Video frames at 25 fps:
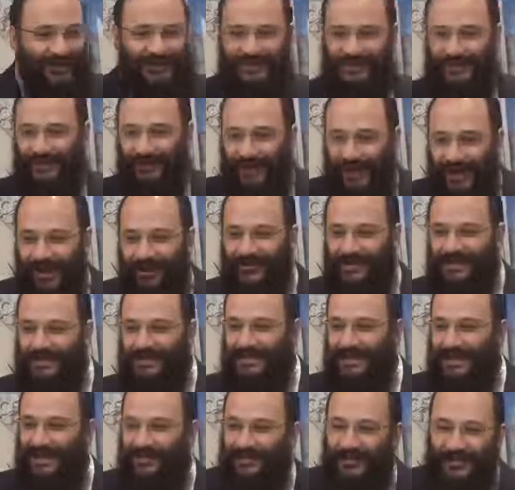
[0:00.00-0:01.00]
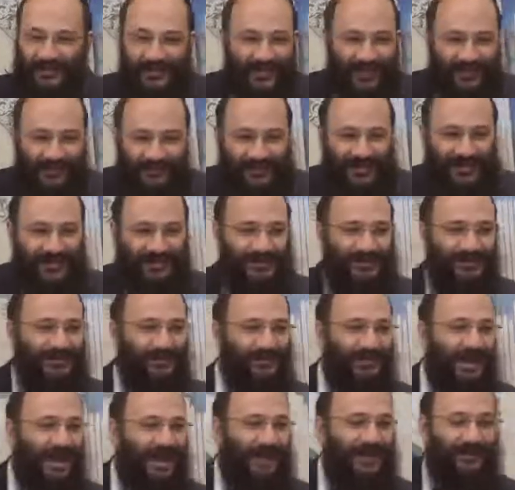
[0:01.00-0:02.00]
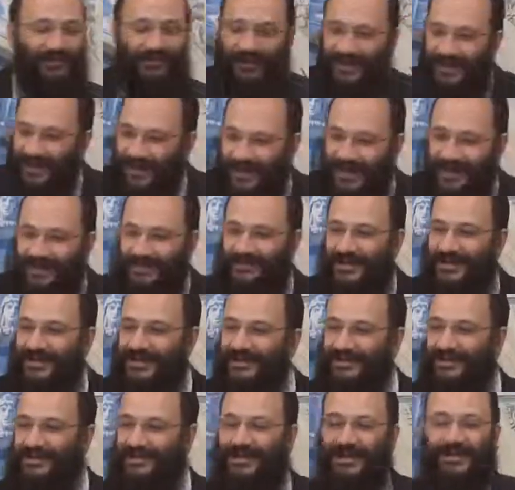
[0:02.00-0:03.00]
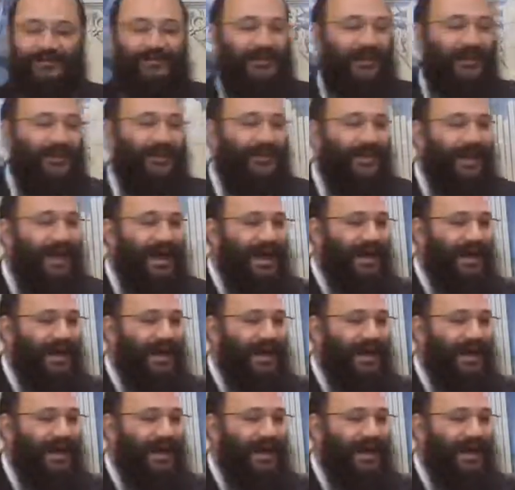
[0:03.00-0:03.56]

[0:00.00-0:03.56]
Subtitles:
So obviously, if you're lifting the lulav, it means you're lifting your